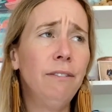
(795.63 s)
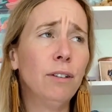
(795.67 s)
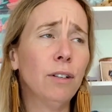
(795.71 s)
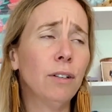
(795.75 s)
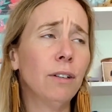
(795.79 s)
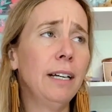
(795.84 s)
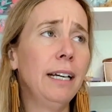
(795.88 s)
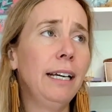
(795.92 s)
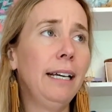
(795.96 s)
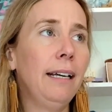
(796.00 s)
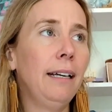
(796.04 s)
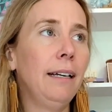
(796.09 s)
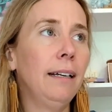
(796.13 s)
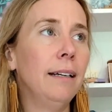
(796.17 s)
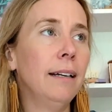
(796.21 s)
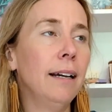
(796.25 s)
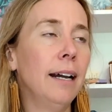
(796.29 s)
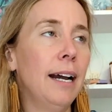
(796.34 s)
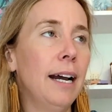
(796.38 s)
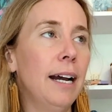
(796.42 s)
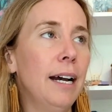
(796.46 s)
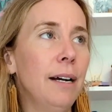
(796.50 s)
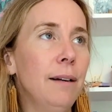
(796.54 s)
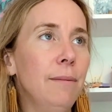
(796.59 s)
green,
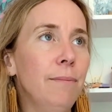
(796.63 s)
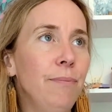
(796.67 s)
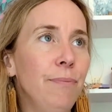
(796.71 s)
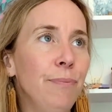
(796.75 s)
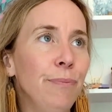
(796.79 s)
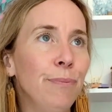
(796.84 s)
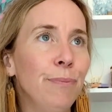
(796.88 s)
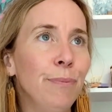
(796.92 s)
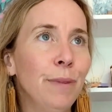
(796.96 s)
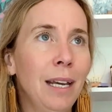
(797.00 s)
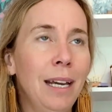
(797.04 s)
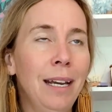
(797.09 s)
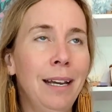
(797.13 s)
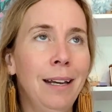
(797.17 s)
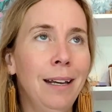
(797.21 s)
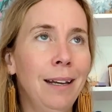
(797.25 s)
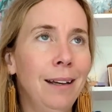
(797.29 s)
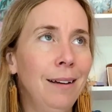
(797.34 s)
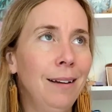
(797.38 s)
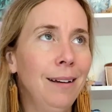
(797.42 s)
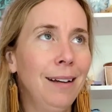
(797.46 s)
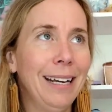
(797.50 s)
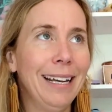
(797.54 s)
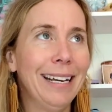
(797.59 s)

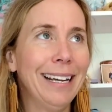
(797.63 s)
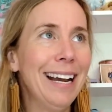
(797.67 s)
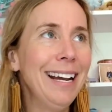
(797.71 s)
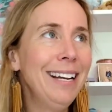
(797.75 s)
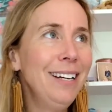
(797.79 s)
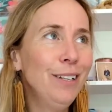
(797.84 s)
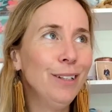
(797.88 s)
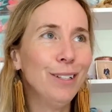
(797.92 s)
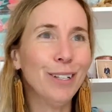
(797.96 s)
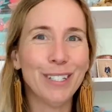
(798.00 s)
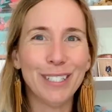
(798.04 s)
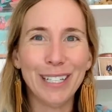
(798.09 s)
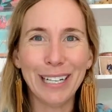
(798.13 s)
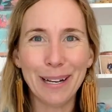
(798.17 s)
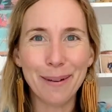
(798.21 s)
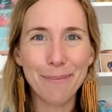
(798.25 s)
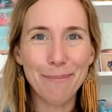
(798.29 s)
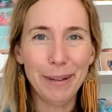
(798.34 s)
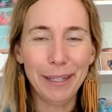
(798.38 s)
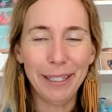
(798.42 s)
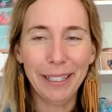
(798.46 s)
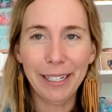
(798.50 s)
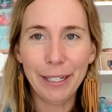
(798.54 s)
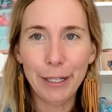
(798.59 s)
it kind of looks like a
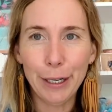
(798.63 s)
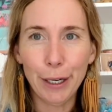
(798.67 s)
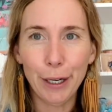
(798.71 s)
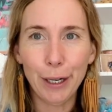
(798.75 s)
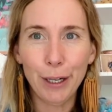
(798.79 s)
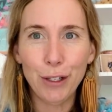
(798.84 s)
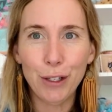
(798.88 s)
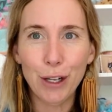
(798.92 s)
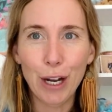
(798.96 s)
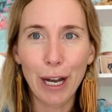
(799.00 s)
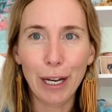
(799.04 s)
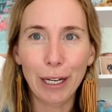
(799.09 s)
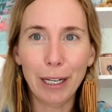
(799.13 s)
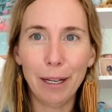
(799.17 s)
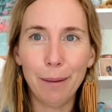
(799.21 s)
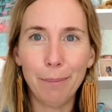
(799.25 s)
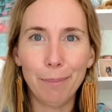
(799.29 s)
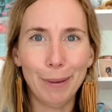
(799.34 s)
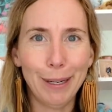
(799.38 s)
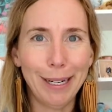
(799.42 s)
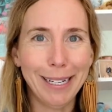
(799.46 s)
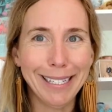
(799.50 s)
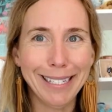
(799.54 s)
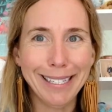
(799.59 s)
military jacket,
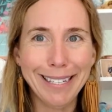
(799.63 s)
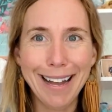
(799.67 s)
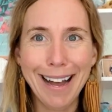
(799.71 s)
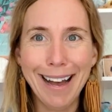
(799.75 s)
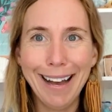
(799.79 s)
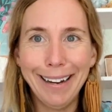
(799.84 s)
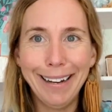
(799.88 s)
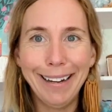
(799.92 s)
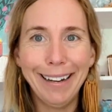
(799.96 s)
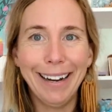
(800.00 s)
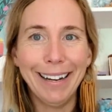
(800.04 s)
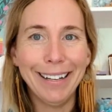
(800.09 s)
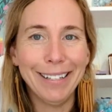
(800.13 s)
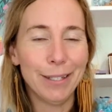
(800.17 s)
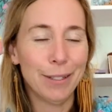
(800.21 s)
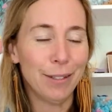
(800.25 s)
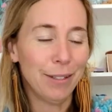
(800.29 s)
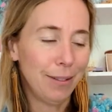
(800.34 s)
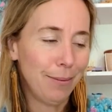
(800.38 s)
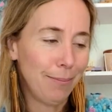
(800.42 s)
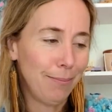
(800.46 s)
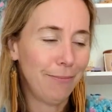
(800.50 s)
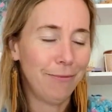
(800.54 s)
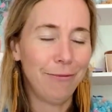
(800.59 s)
but it's not. It has
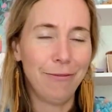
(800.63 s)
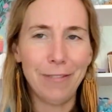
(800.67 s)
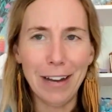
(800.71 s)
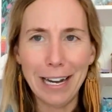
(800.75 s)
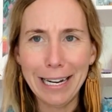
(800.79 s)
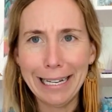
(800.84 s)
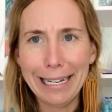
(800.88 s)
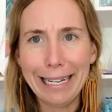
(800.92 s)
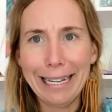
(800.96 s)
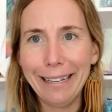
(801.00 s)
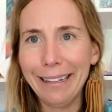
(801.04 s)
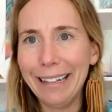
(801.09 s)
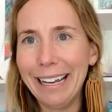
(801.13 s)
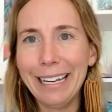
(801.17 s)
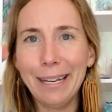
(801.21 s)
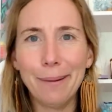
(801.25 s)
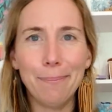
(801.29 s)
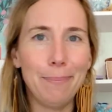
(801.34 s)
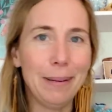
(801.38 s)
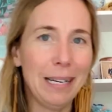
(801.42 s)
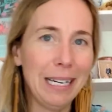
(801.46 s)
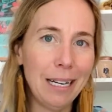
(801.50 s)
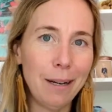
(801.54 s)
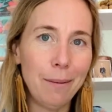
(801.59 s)
this funky
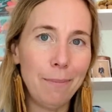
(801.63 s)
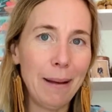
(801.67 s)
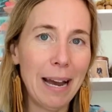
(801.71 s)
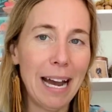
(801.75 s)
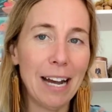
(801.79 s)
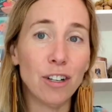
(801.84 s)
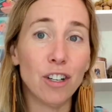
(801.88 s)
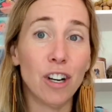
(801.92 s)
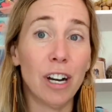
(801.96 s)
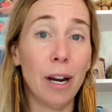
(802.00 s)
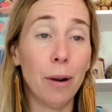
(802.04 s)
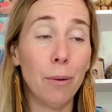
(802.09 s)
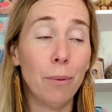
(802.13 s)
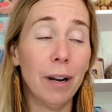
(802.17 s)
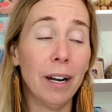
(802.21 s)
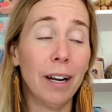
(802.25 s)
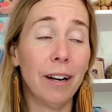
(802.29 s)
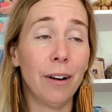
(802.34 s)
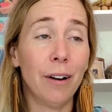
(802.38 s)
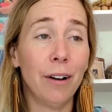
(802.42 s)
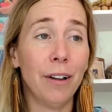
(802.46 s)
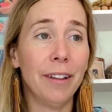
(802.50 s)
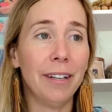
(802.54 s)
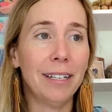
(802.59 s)
like beaded patch on. I wear
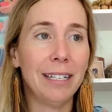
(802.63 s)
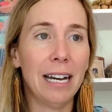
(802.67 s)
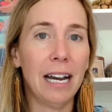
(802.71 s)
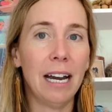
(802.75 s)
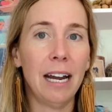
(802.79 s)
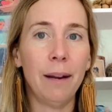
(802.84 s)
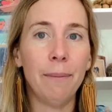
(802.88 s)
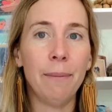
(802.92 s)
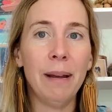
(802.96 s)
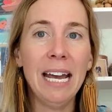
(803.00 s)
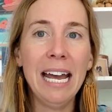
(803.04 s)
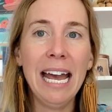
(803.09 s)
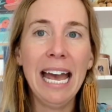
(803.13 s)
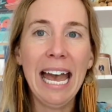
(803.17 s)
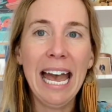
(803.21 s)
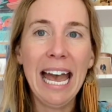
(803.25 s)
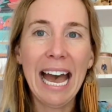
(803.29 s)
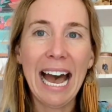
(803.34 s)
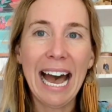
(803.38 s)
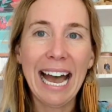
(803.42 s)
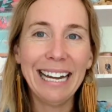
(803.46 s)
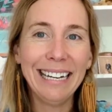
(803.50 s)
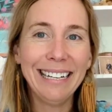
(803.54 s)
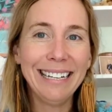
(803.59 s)
it all the time.
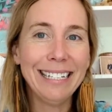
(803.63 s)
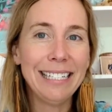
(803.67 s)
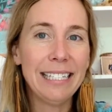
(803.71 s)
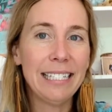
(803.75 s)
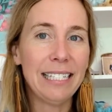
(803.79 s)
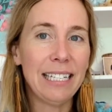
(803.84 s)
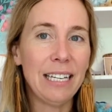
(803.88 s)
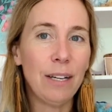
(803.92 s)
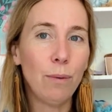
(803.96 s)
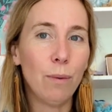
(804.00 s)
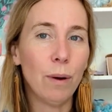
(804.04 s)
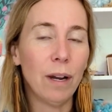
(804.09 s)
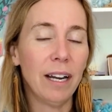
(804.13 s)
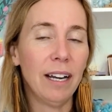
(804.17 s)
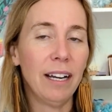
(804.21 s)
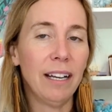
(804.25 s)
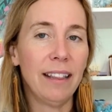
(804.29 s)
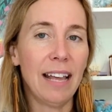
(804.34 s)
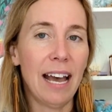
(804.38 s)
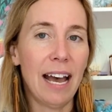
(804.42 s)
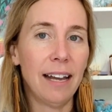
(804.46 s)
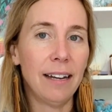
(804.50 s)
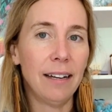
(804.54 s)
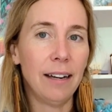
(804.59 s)
I could see wearing
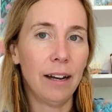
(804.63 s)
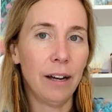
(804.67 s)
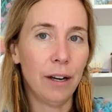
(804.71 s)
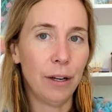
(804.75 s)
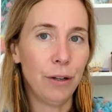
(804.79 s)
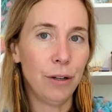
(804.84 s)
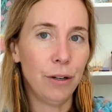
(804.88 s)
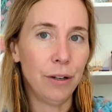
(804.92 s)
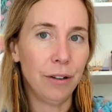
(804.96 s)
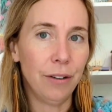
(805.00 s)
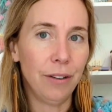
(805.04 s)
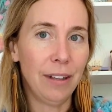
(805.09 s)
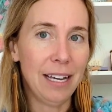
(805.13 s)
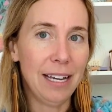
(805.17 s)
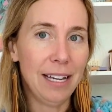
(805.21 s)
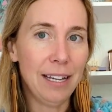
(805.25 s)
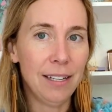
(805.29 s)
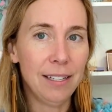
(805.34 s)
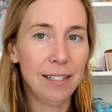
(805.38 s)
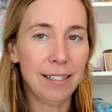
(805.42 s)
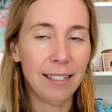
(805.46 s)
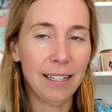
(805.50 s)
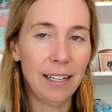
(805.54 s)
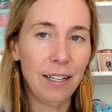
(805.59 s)
that under
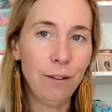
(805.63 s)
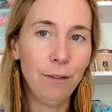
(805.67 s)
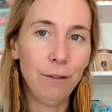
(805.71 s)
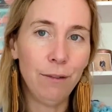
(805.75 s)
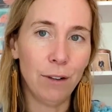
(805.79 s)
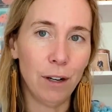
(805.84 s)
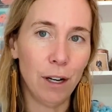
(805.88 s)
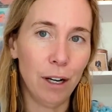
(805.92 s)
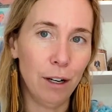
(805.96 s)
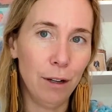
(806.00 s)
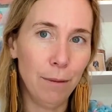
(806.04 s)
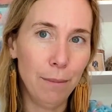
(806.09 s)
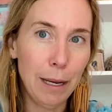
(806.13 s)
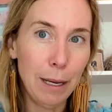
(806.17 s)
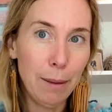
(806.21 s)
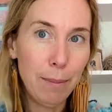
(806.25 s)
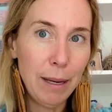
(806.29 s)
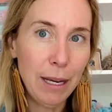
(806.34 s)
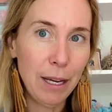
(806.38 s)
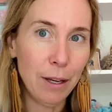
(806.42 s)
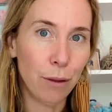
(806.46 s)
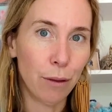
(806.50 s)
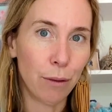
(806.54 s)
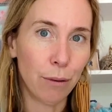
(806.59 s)
this in fall
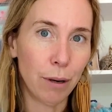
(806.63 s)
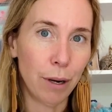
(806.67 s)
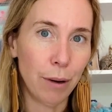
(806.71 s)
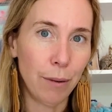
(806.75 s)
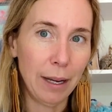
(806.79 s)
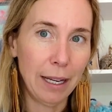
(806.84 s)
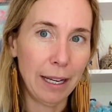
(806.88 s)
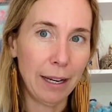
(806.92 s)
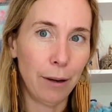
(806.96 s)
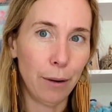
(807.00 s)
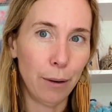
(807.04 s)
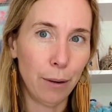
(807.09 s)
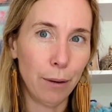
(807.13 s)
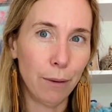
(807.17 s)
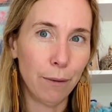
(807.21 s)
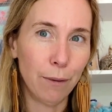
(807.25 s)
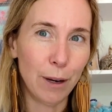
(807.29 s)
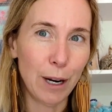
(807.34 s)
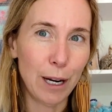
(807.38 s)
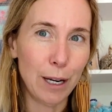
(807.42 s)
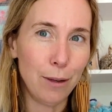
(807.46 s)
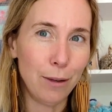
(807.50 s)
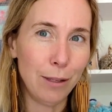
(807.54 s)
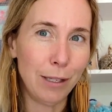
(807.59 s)
maybe and throwing it
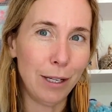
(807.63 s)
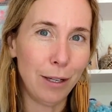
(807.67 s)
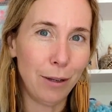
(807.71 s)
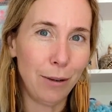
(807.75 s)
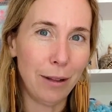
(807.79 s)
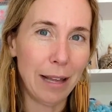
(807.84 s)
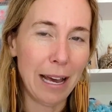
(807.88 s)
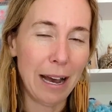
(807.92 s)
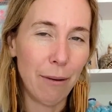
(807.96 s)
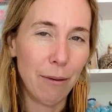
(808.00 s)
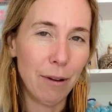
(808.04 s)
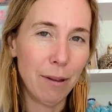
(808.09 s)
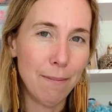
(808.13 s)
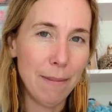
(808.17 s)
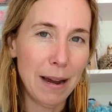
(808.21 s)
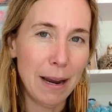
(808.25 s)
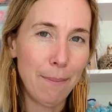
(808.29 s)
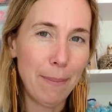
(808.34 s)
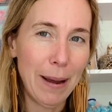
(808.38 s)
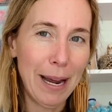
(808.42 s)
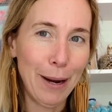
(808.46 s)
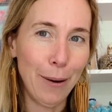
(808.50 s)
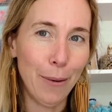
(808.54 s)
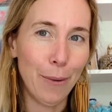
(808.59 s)
over. I used to do that with my
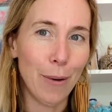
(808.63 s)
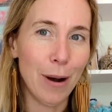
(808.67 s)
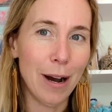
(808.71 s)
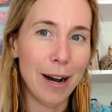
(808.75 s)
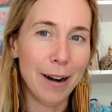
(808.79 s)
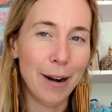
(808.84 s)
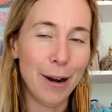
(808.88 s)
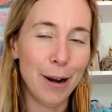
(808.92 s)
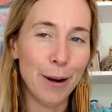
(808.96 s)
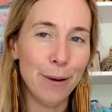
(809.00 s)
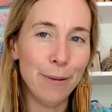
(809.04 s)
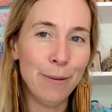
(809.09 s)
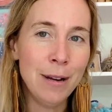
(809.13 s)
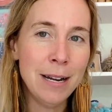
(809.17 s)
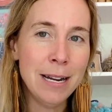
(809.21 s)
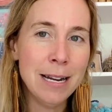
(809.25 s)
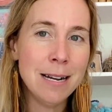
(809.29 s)
penguano.